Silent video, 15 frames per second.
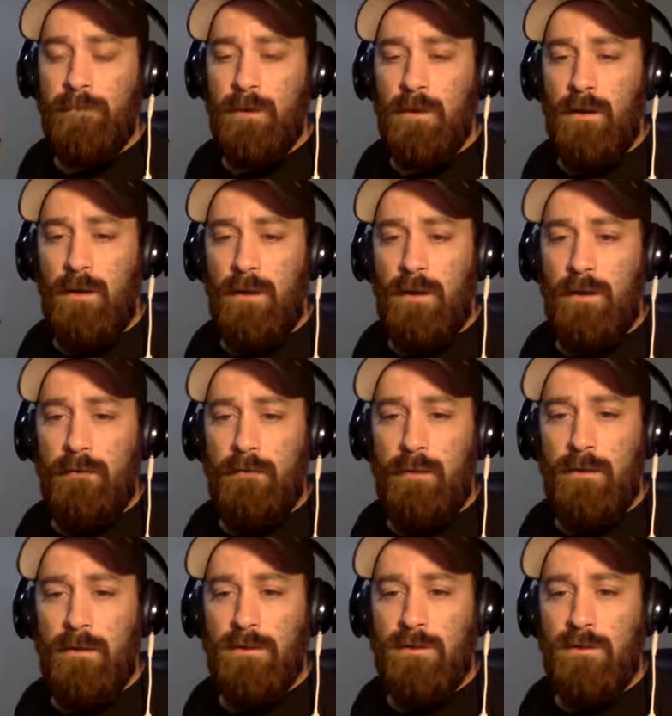in
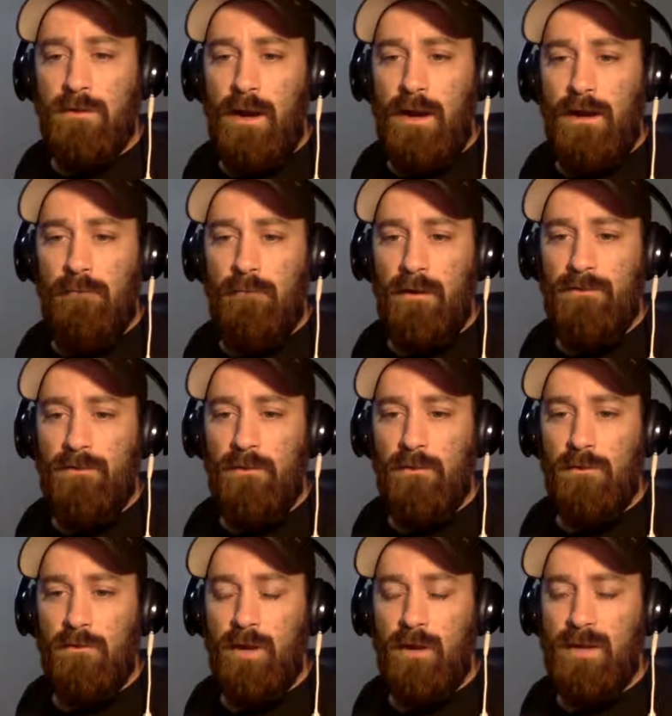Bellator, any wrestler
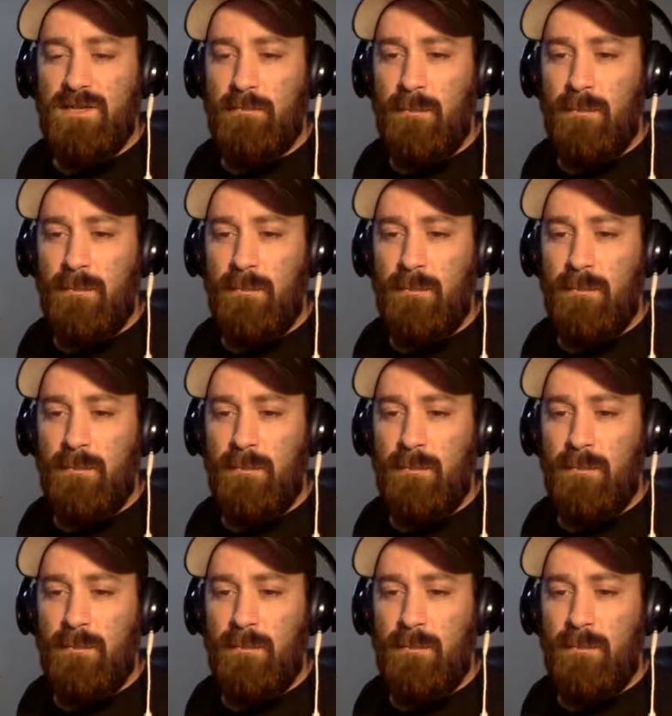who watched